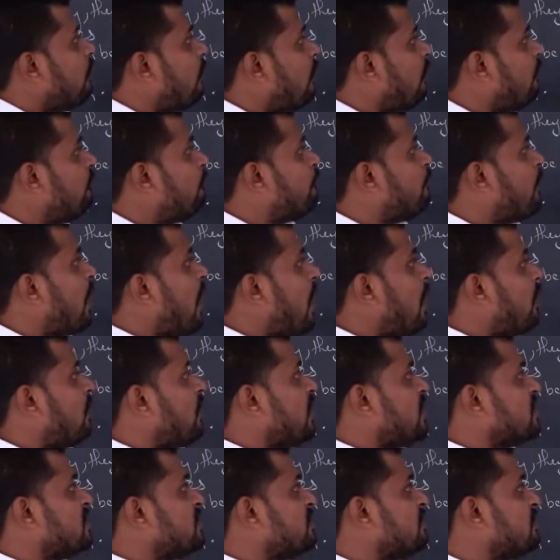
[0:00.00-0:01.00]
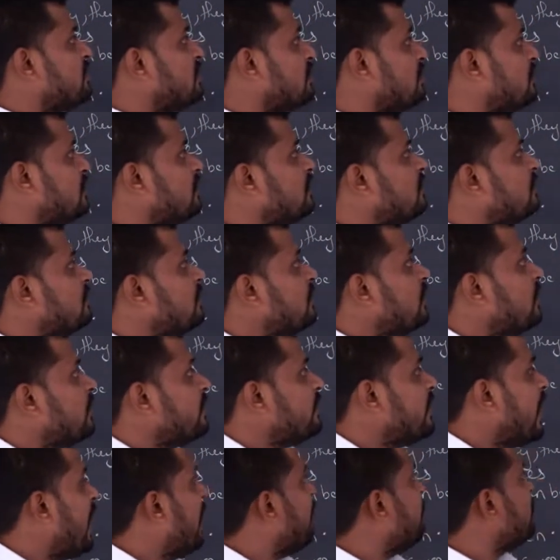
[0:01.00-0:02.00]
of biological
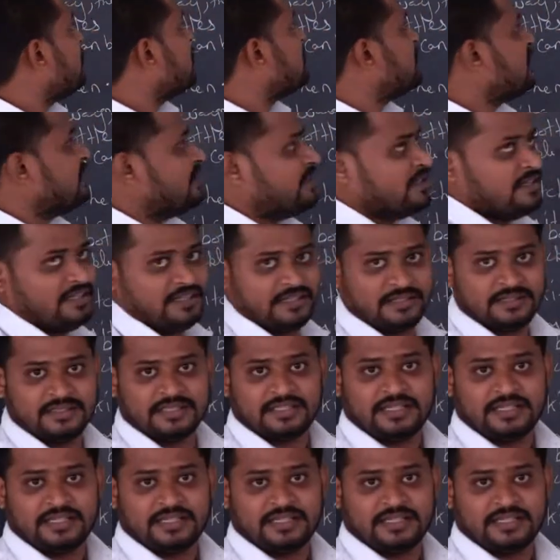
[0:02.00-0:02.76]
diversity.